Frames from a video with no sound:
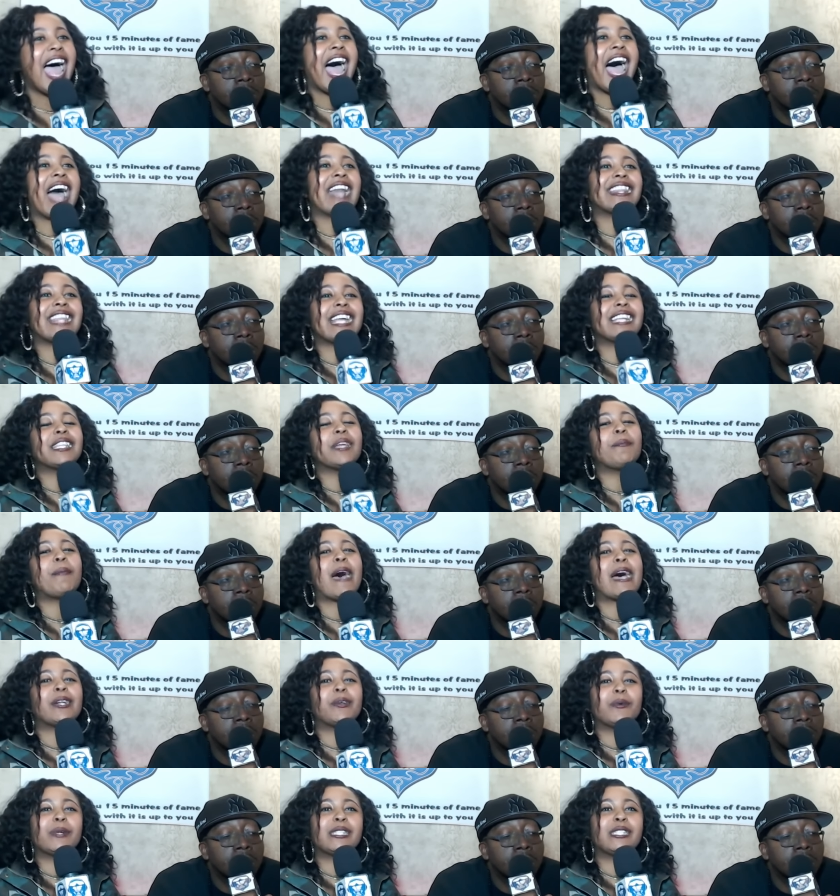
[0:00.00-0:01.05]
Speaker 1: I think the
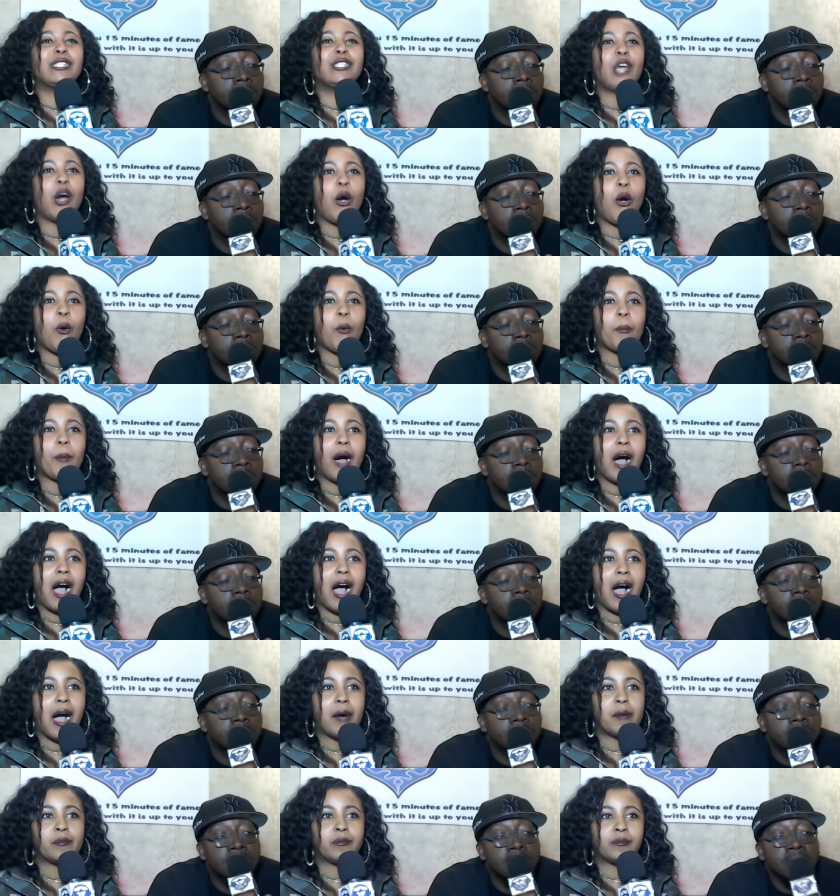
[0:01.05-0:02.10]
battle was dope.
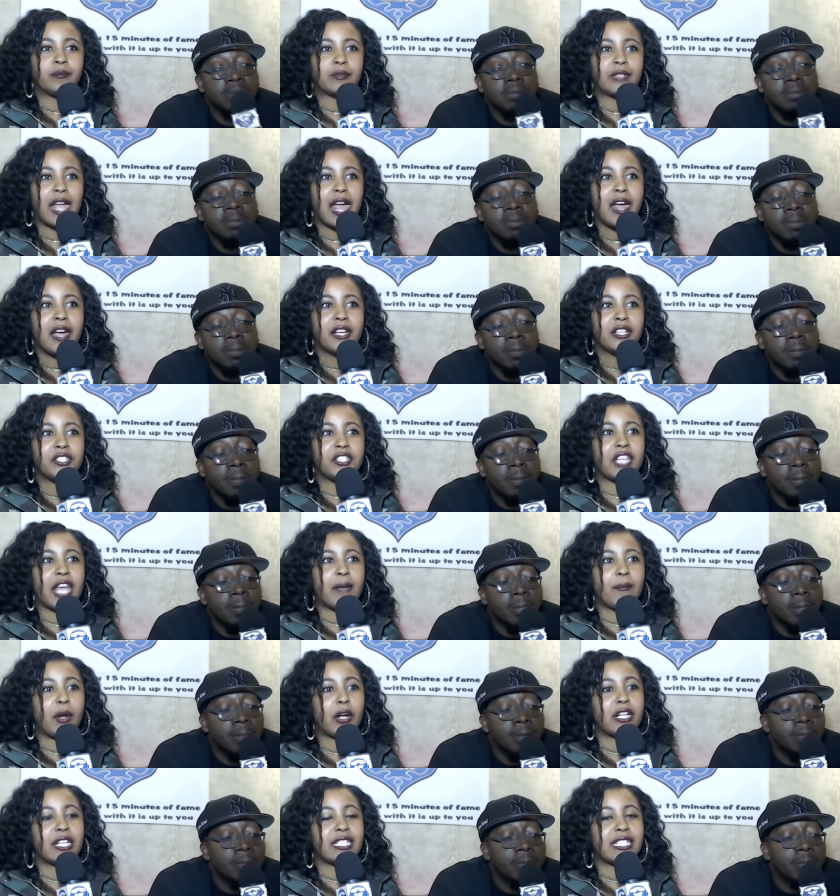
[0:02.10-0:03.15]
Um,
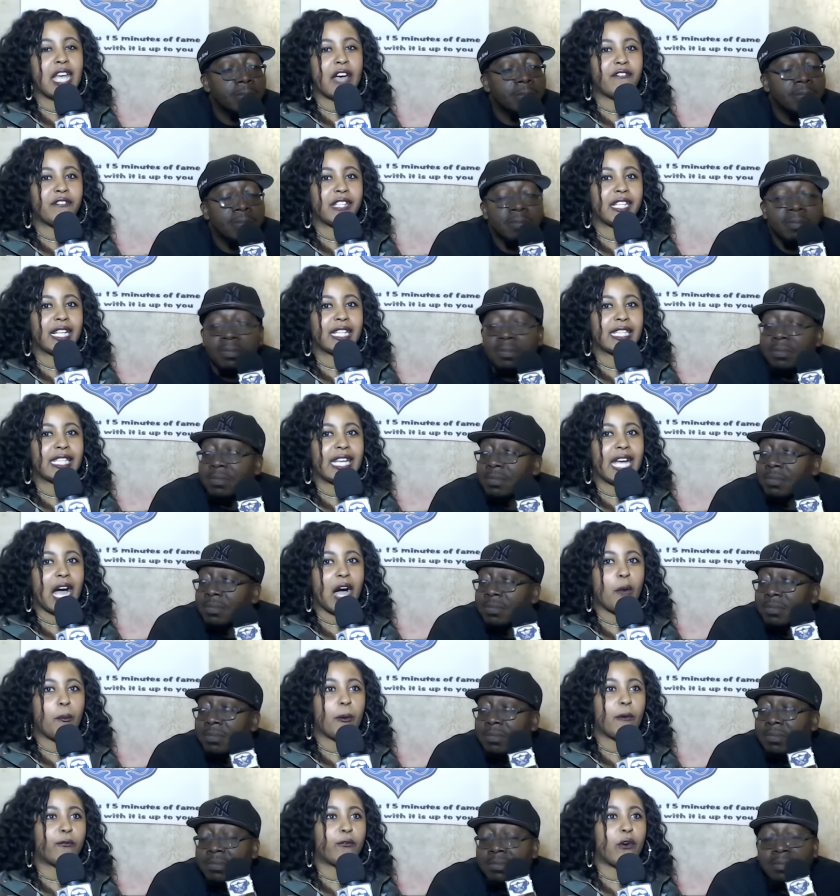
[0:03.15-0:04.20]
J Murda definitely
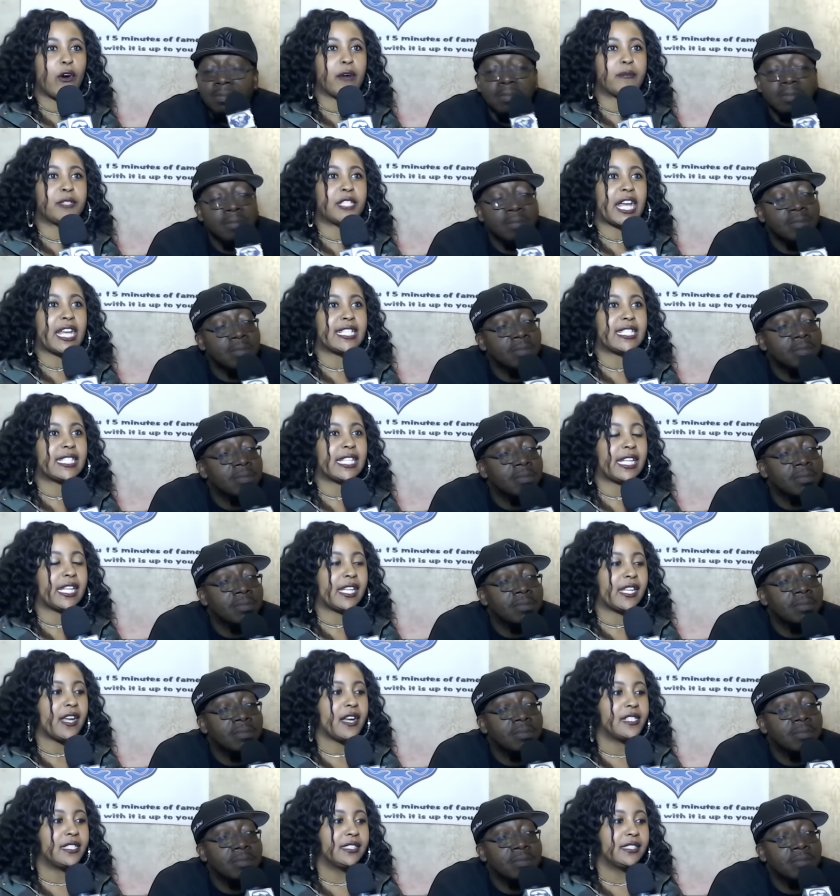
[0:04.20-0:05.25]
outperformed
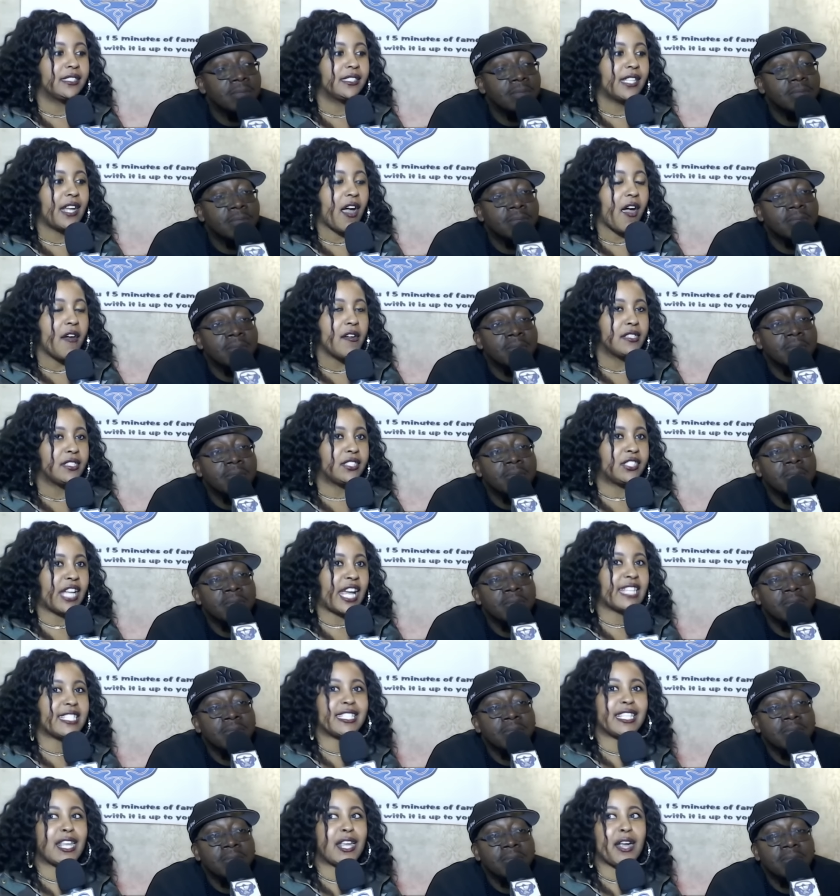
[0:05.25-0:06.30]
JC.
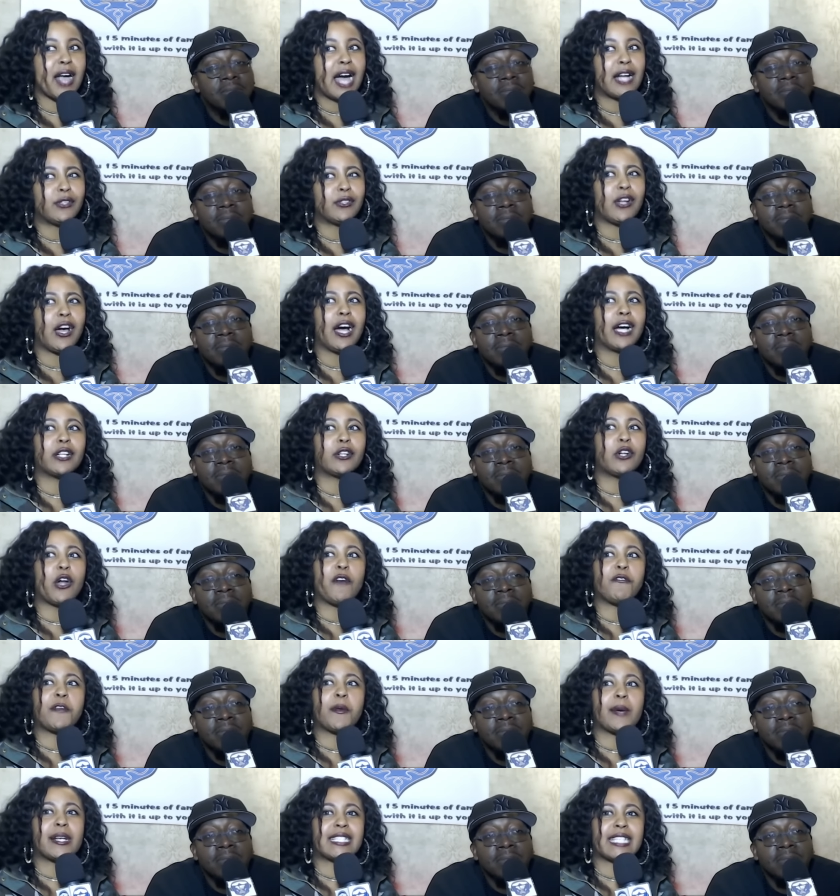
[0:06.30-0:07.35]
JC, I don't know. I don't know
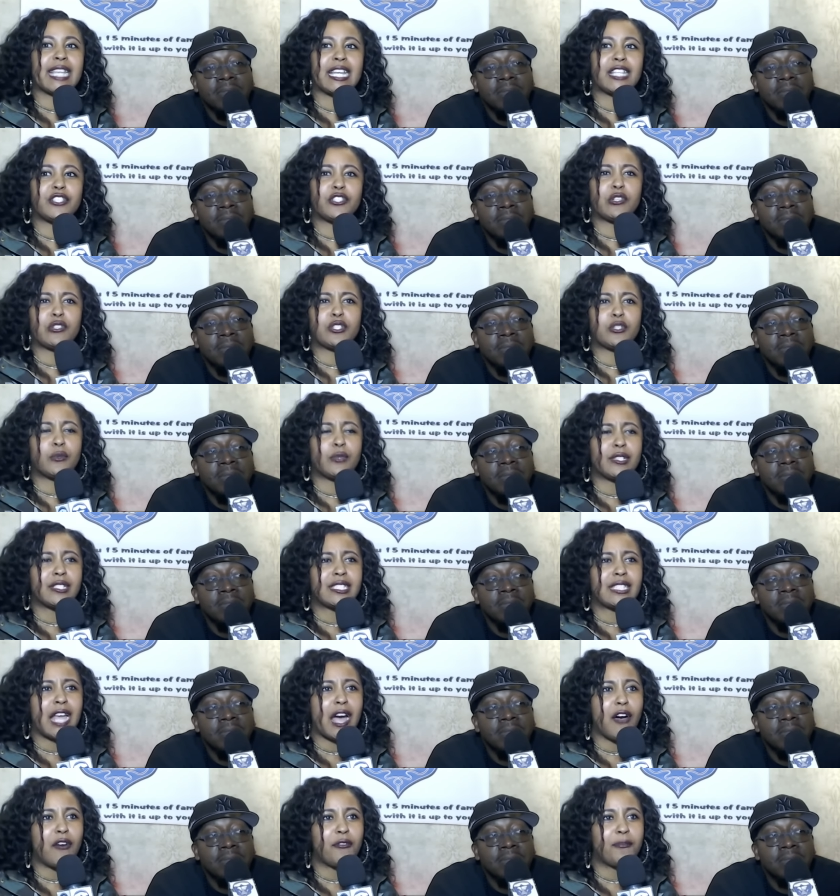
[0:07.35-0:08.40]
if he wasn't his usual
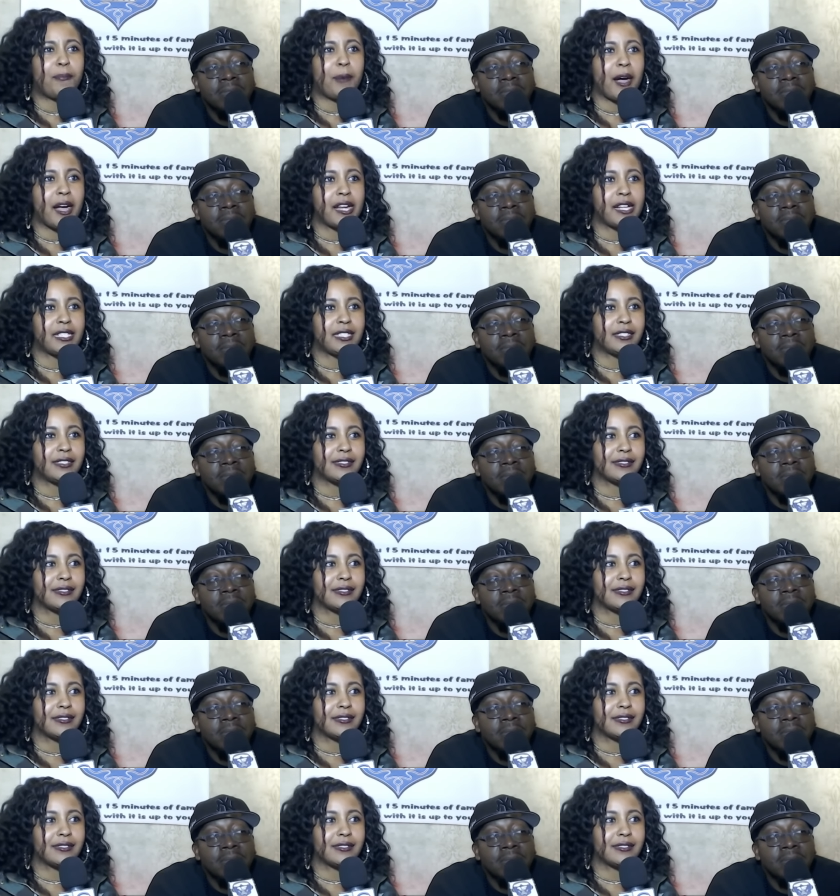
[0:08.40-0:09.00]
self, but